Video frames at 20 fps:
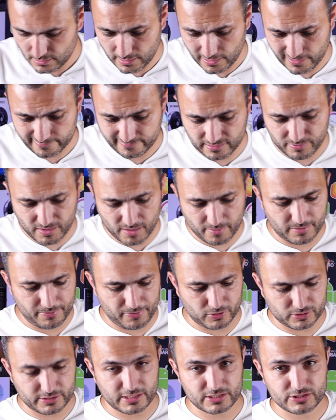has the bubble
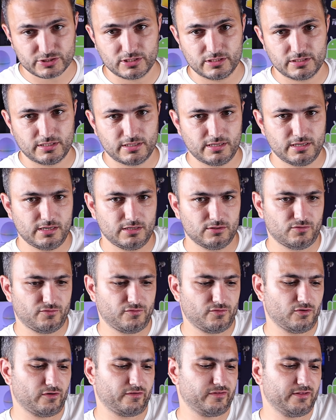protection, and of
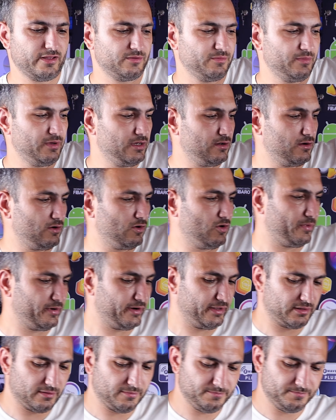course let me open
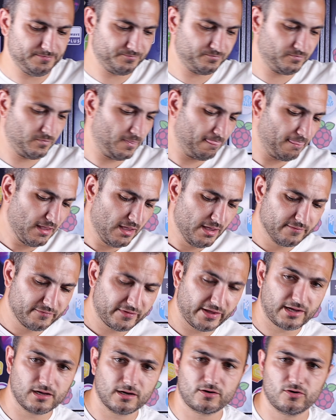it.
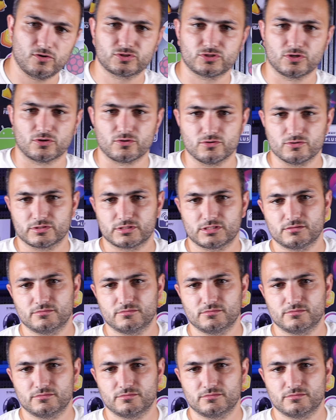Take a closer look.